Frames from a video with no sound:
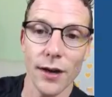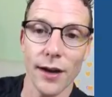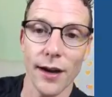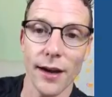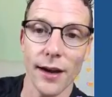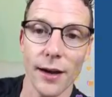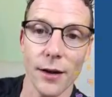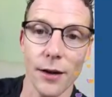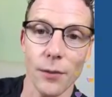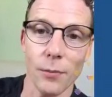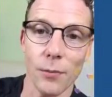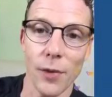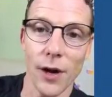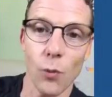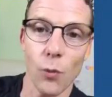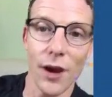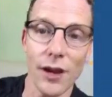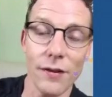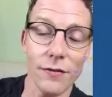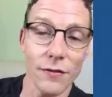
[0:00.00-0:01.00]
My
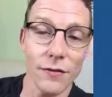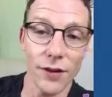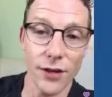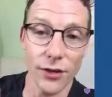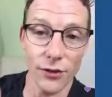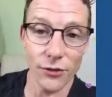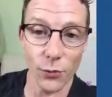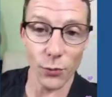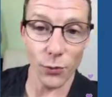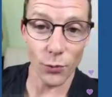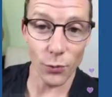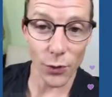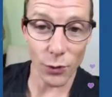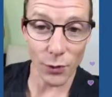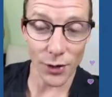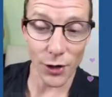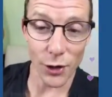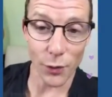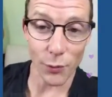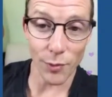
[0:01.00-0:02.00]
wife, you
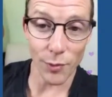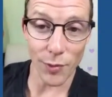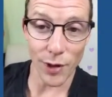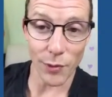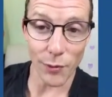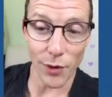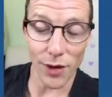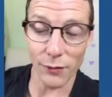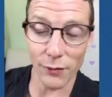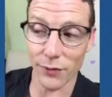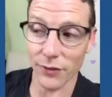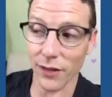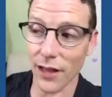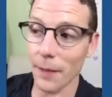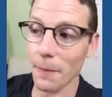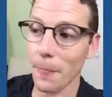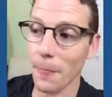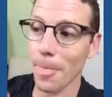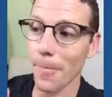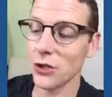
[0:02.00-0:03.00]
want to know what my wife is
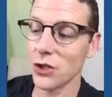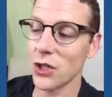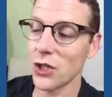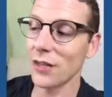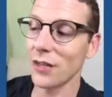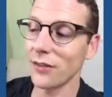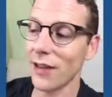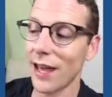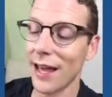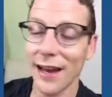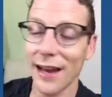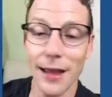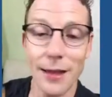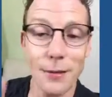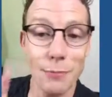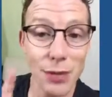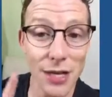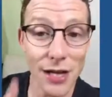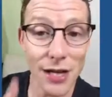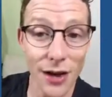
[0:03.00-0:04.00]
at? She is at
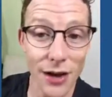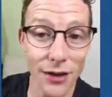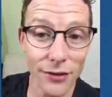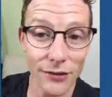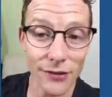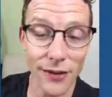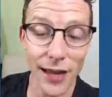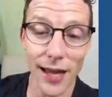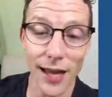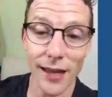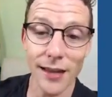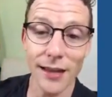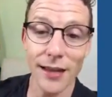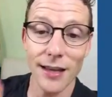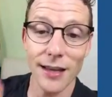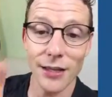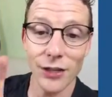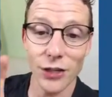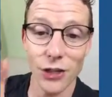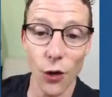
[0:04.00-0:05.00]
a Beyonce
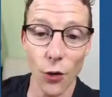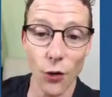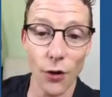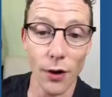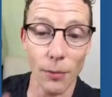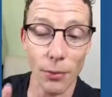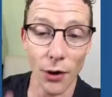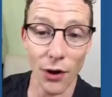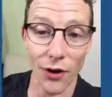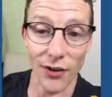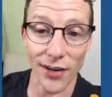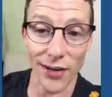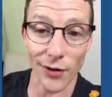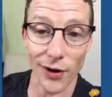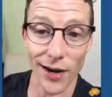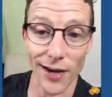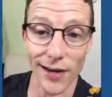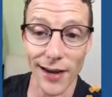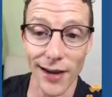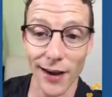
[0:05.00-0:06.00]
yoga party
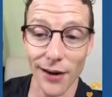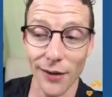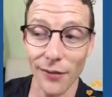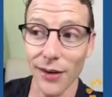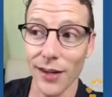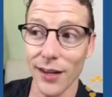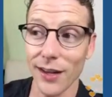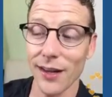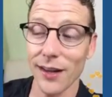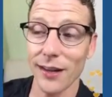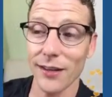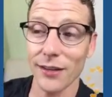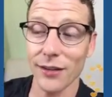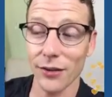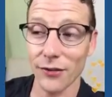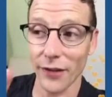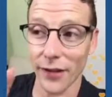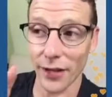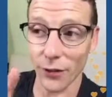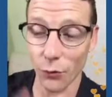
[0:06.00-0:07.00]
right now.
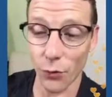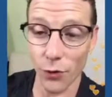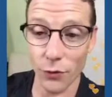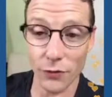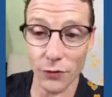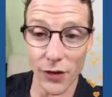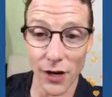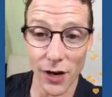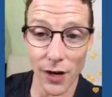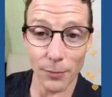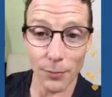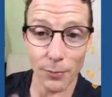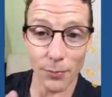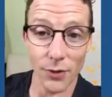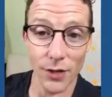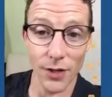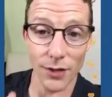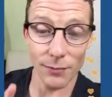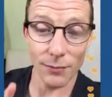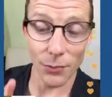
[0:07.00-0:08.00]
There's like
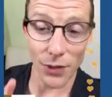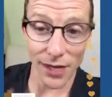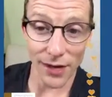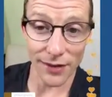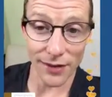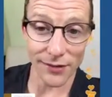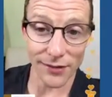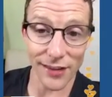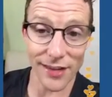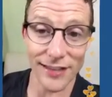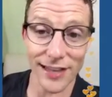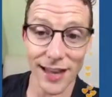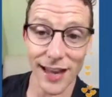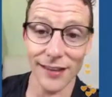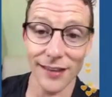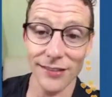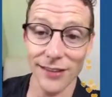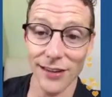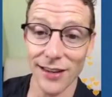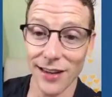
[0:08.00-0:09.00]
rooftop Beyonce
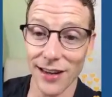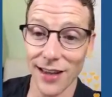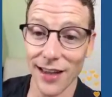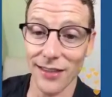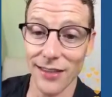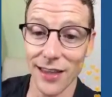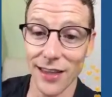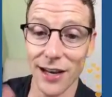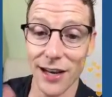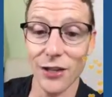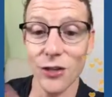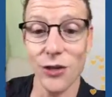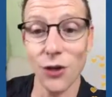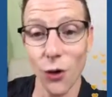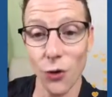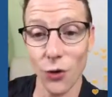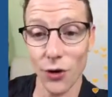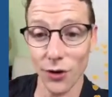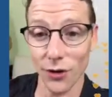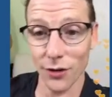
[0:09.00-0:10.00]
dancing and then a
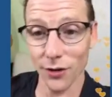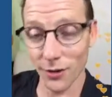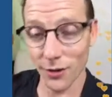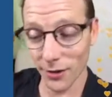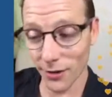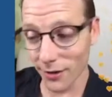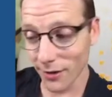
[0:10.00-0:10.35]
yoga